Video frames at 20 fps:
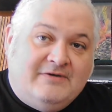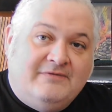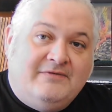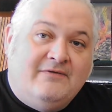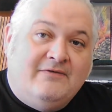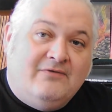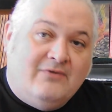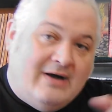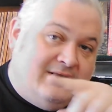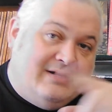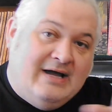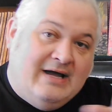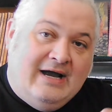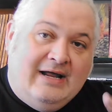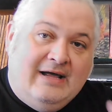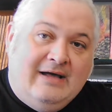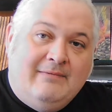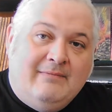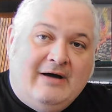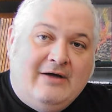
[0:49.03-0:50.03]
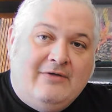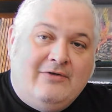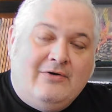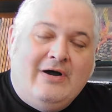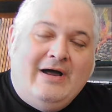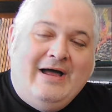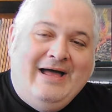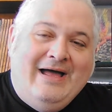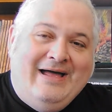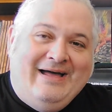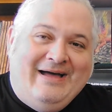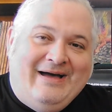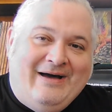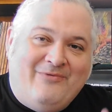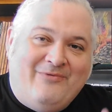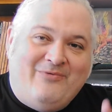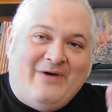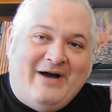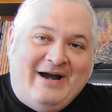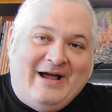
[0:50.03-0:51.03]
If you've read any of my other
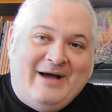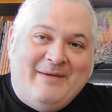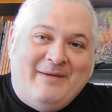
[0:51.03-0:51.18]
writing